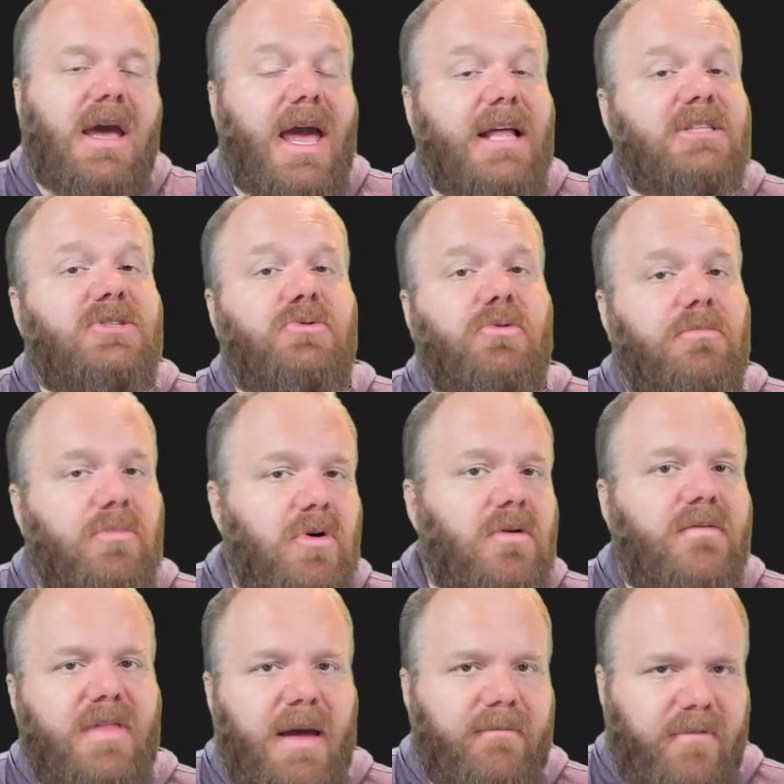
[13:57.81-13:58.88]
and to
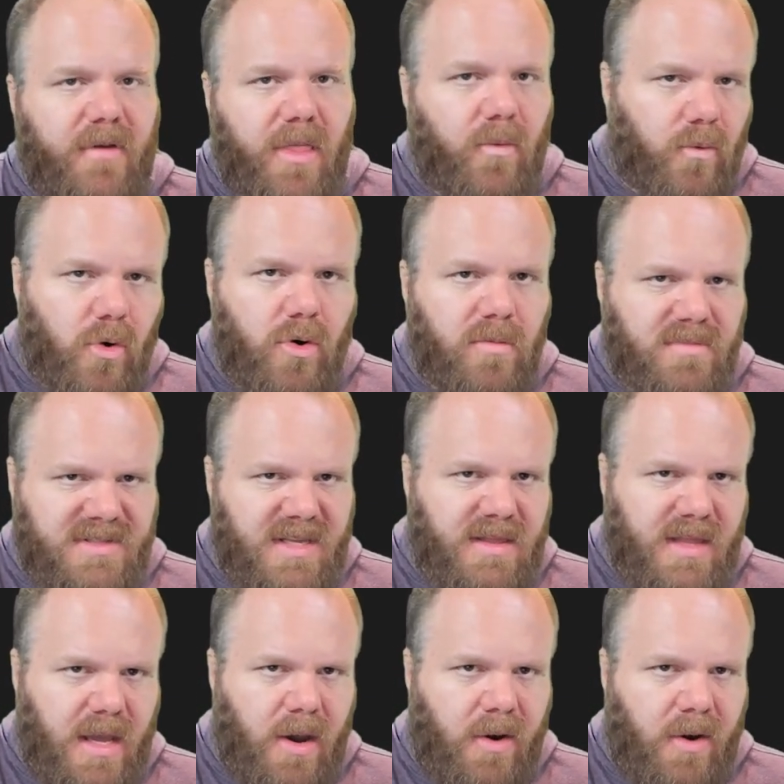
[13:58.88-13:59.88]
remove them from the rooms that they